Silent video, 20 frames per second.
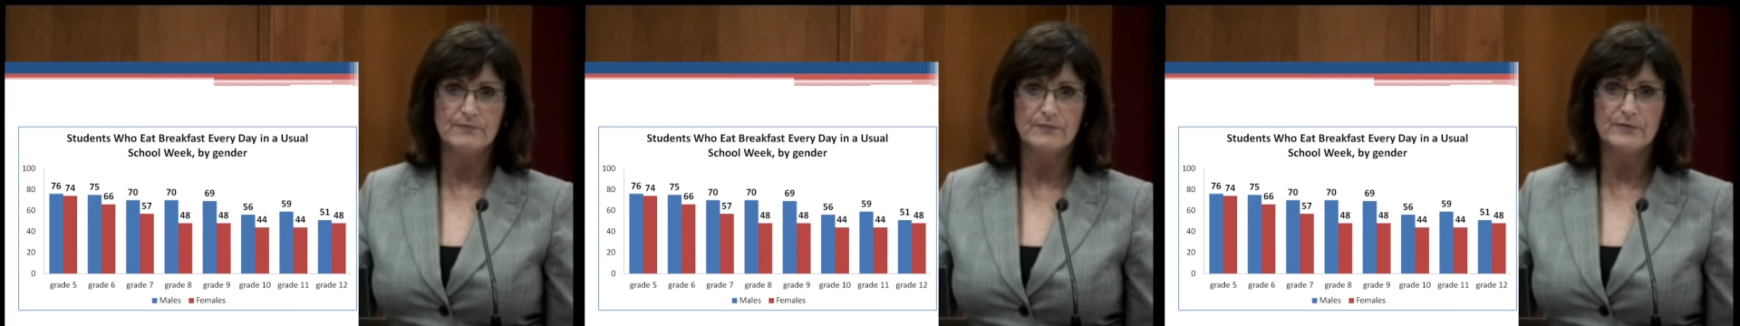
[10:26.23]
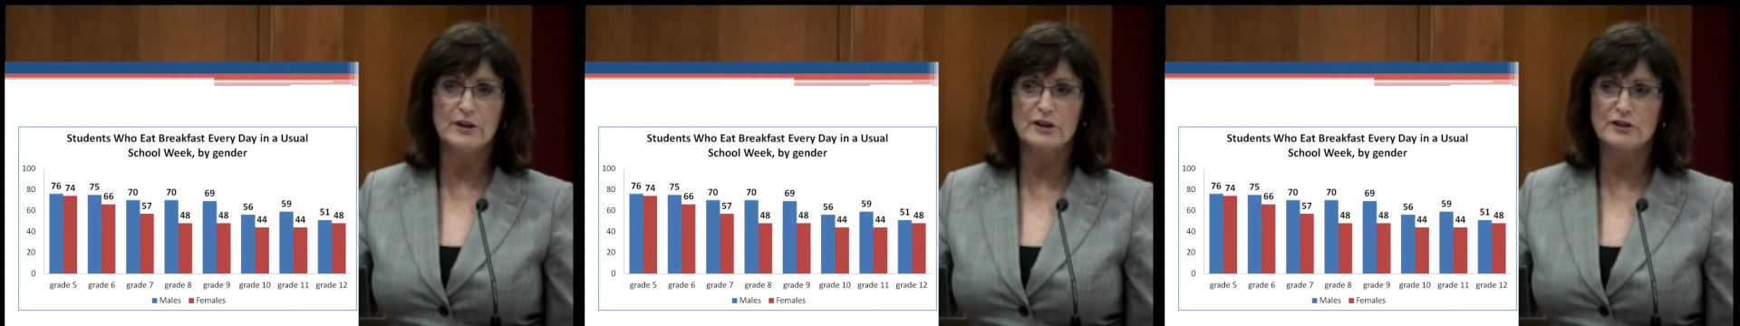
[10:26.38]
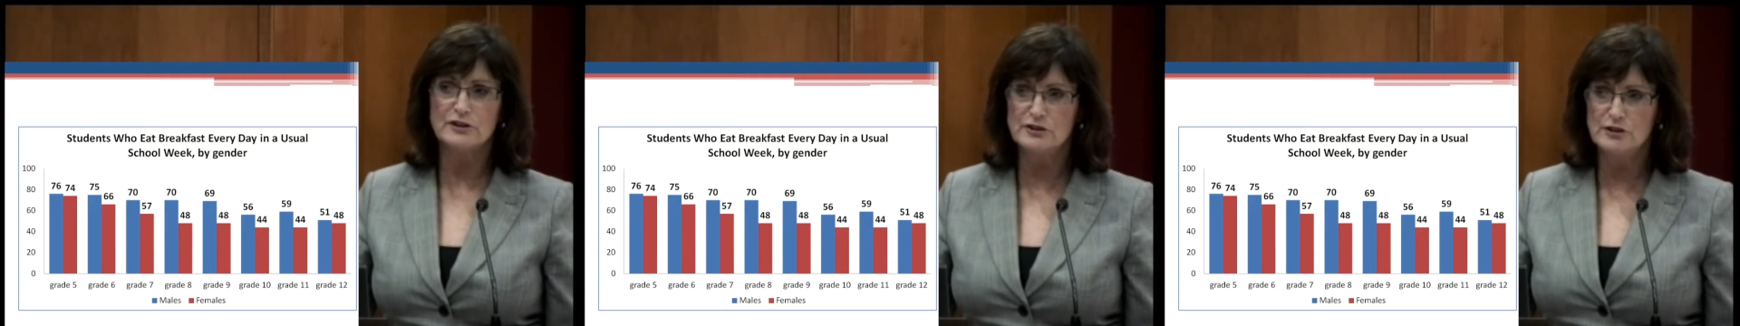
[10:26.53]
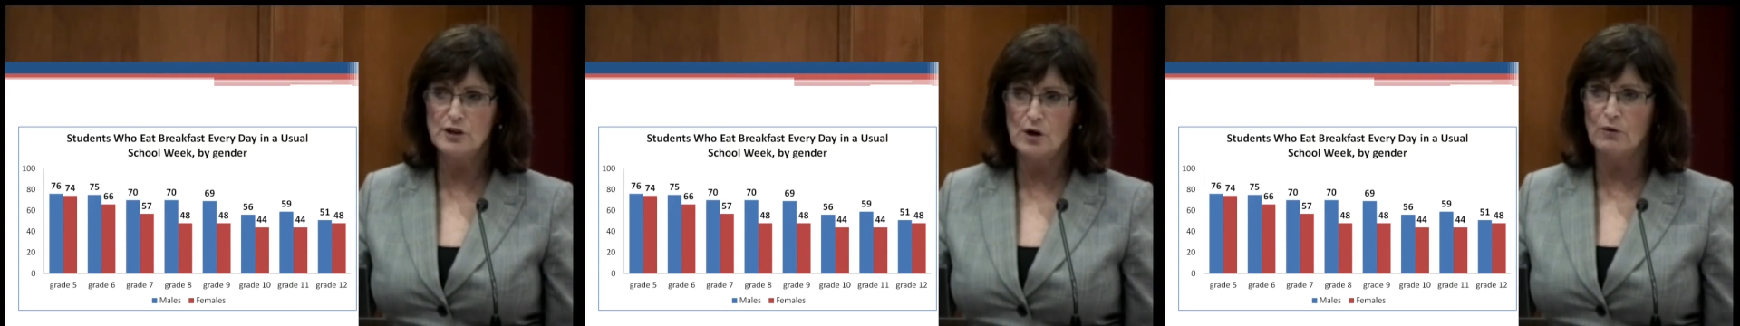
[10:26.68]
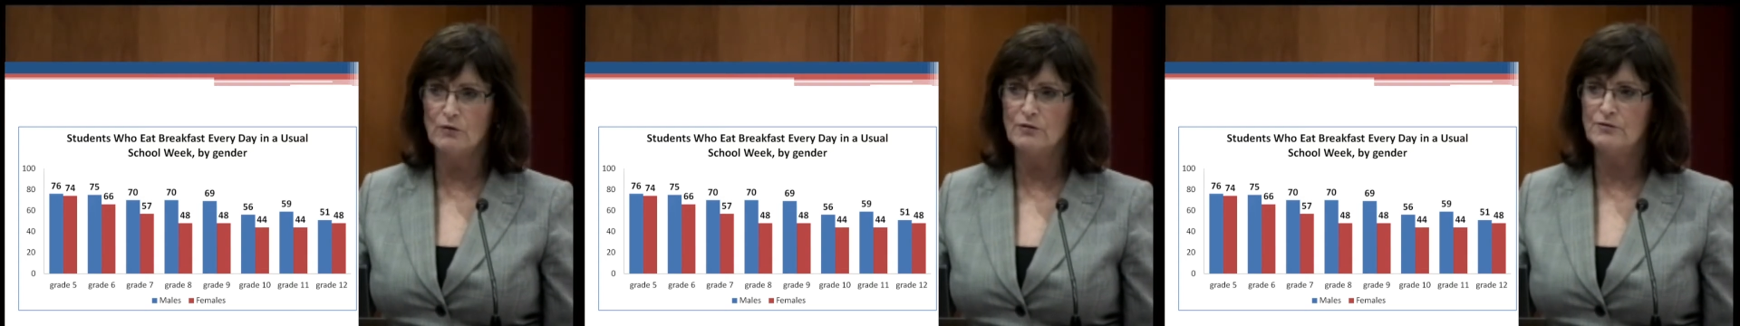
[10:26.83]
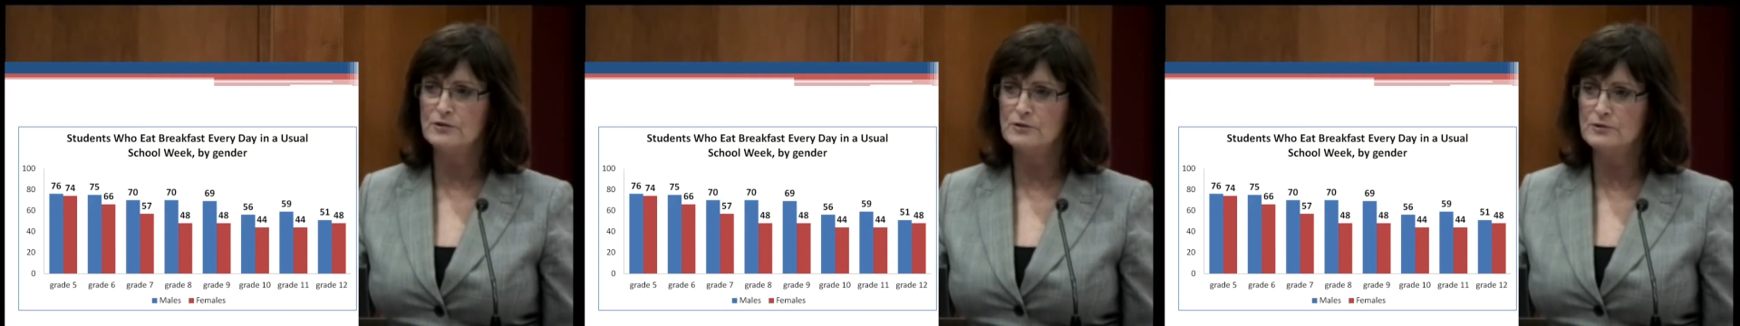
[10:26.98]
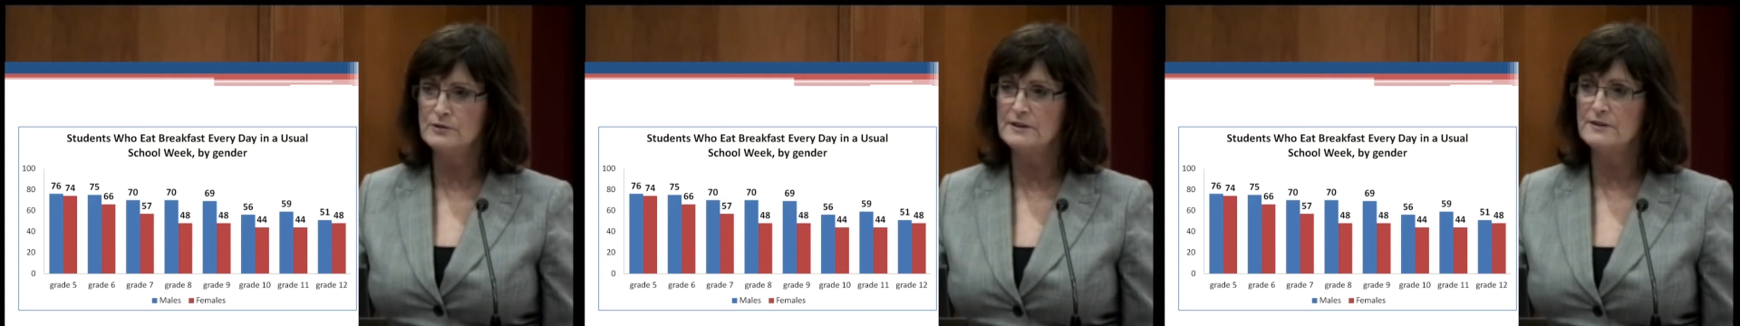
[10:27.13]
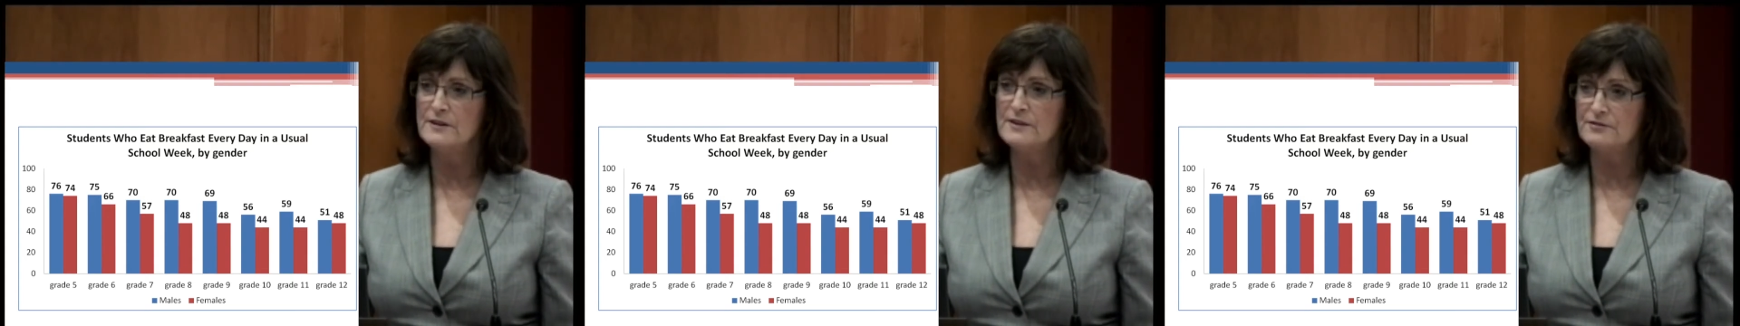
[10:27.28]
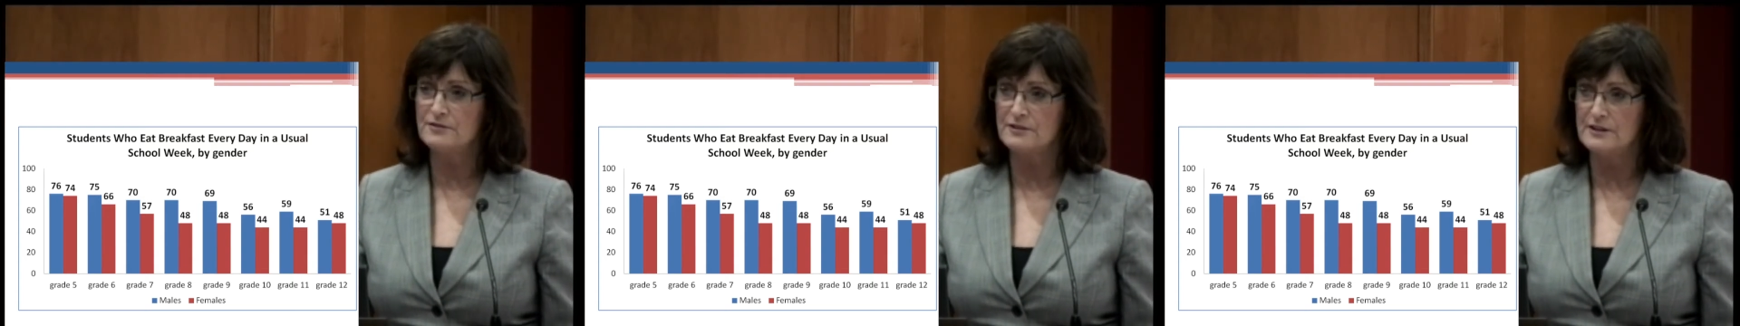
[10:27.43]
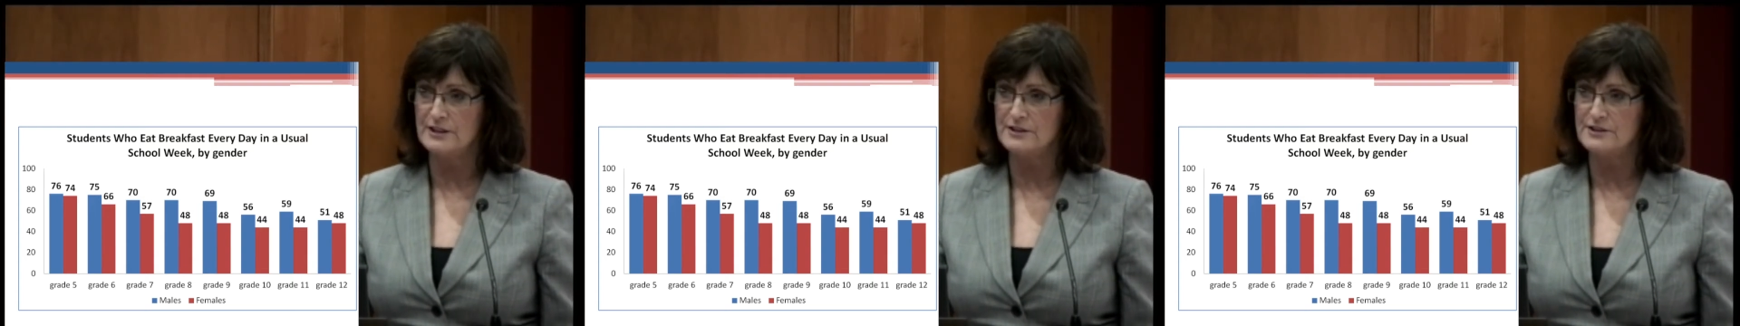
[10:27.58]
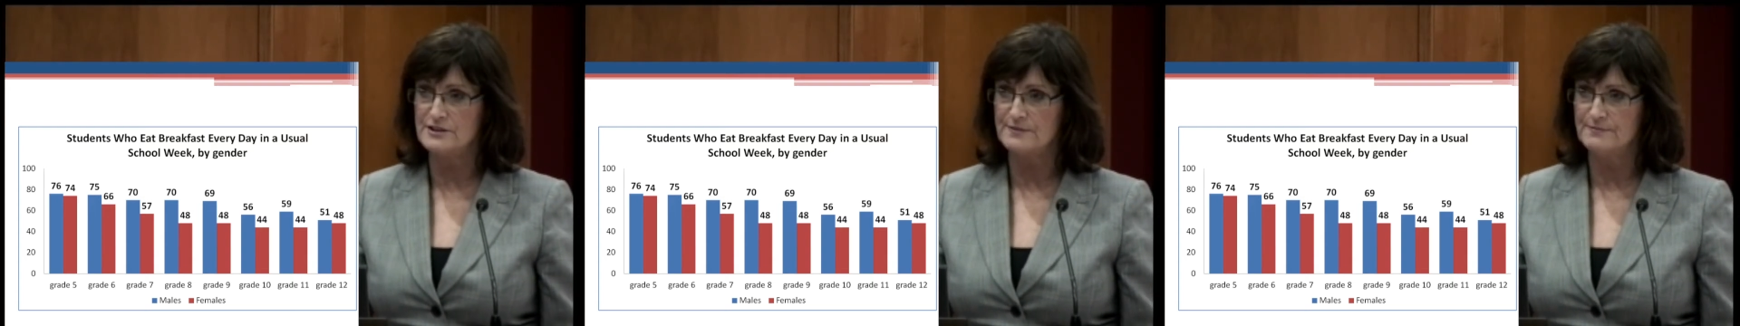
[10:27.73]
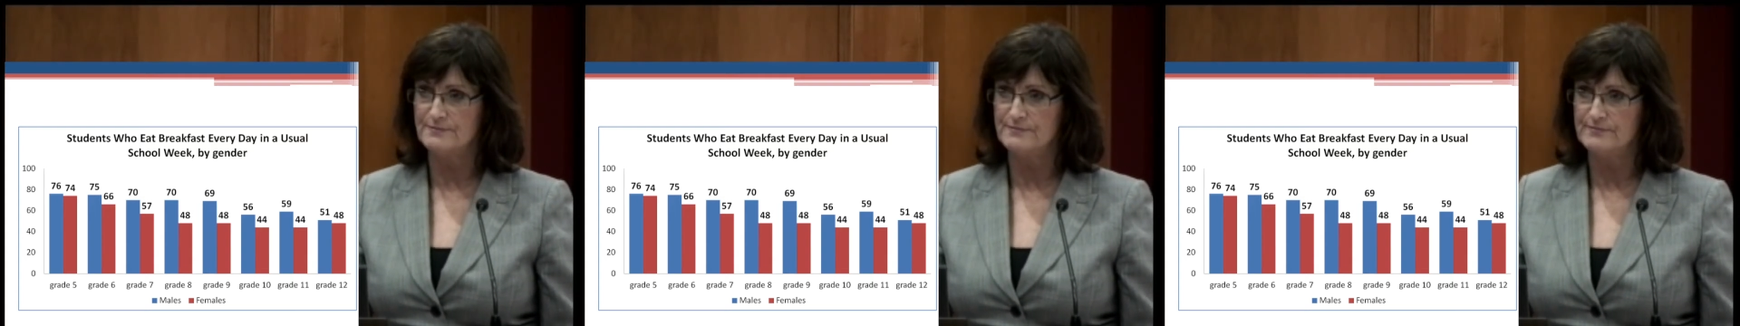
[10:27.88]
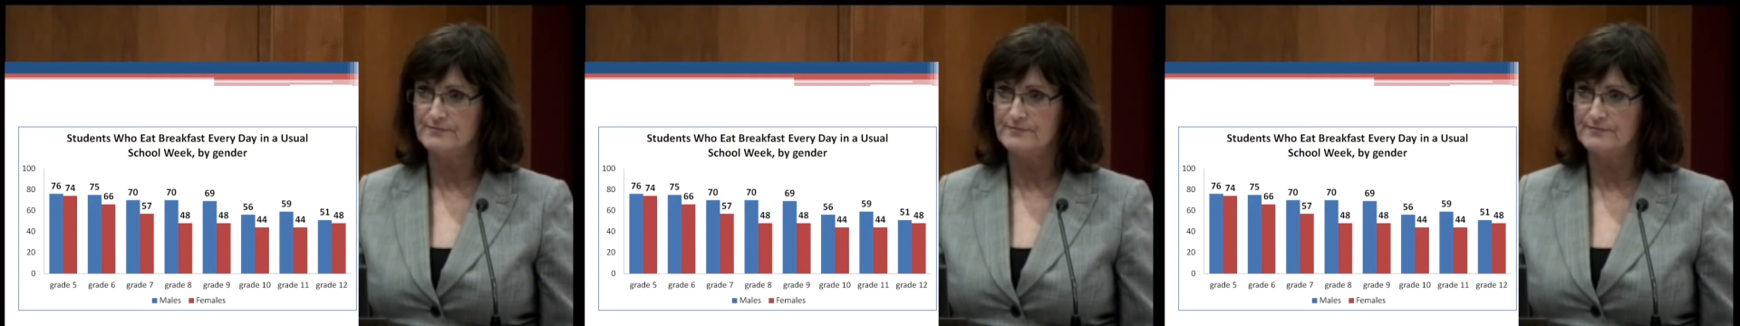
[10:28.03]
There's no food in the fridge.